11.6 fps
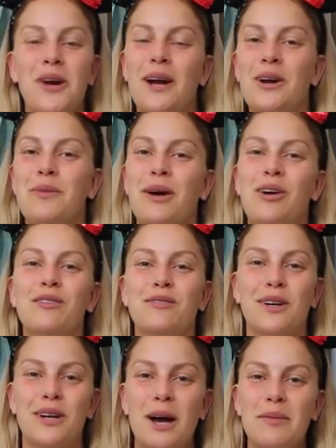Cracker Barrel
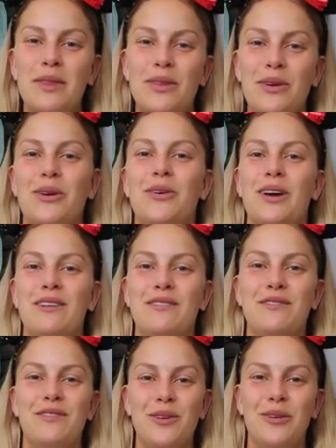for coming through
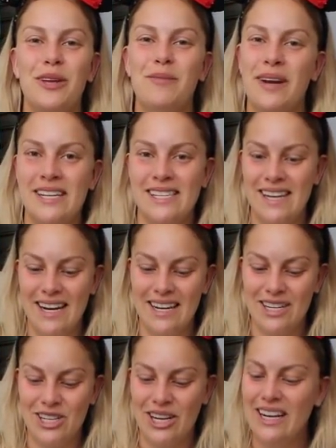and fueling my Disney
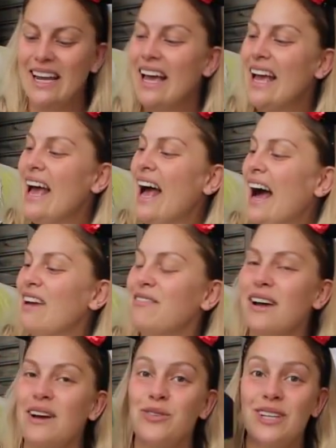addiction. I
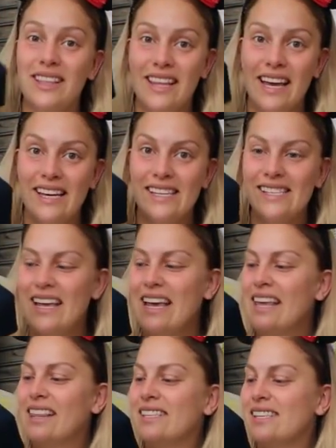found this.
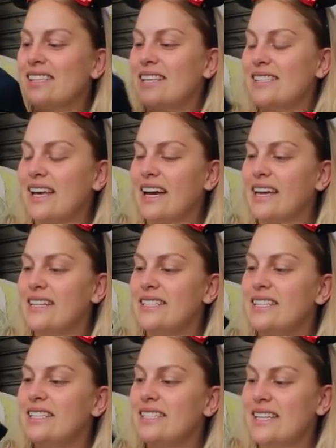This is the
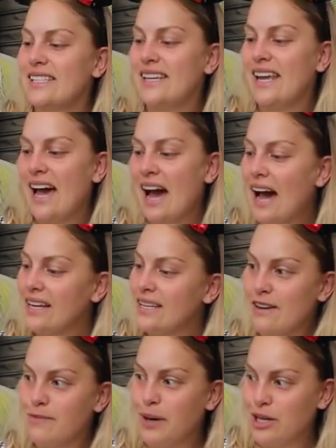second Disney hat
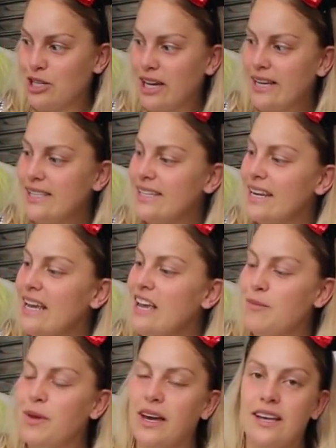I've purchased
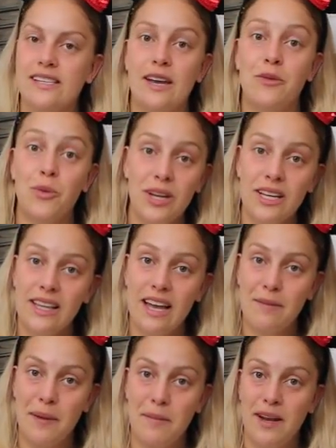because I really
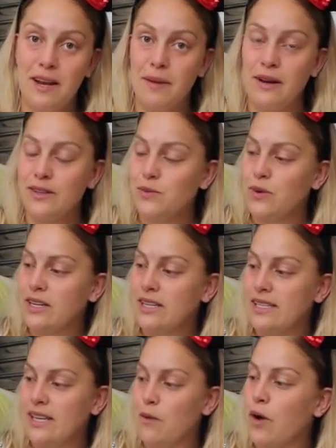like my Minnie Mouse Run
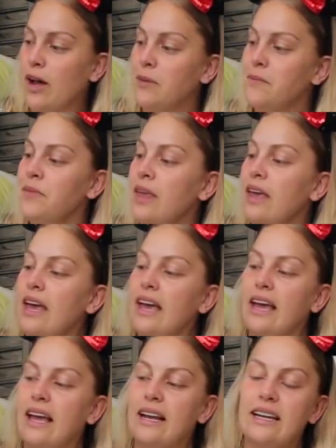Disney one.
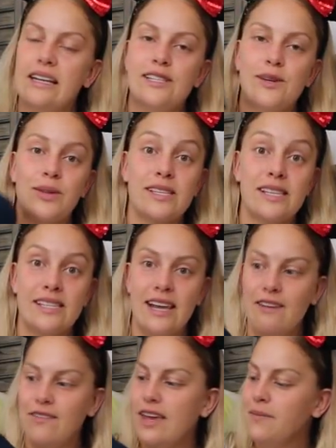And so this is
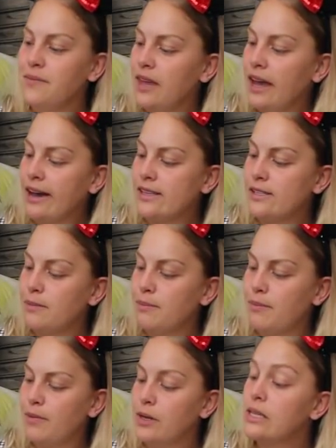navy. It has
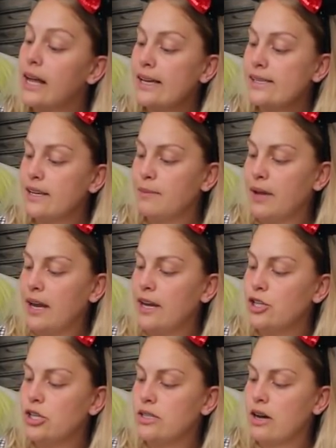classic Minnie.
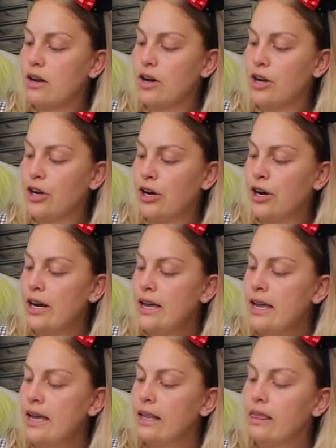She's got on her
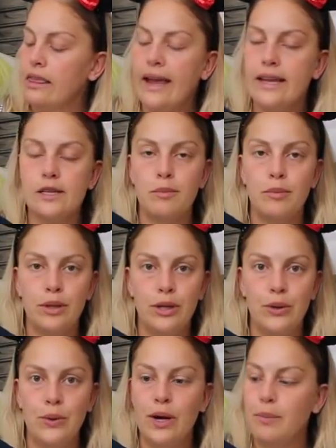light
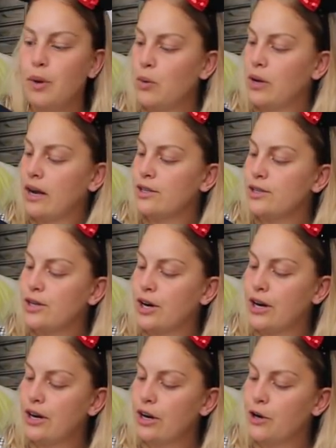blue polka dot
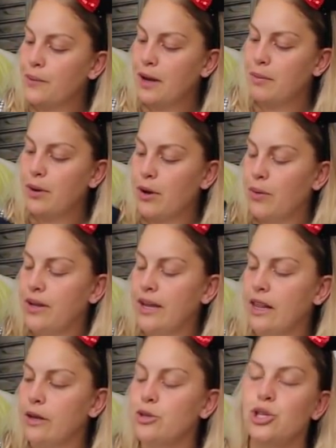skirt, her red bow and
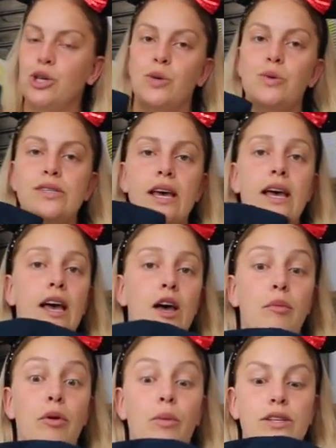yellow shoes.
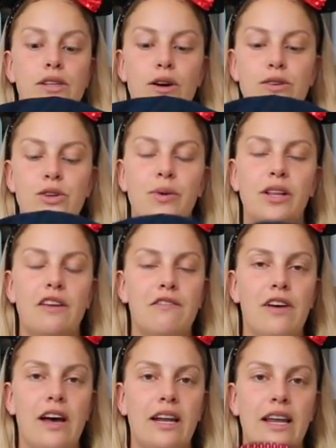But what's also really
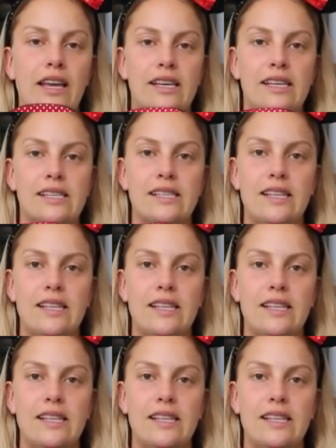fun is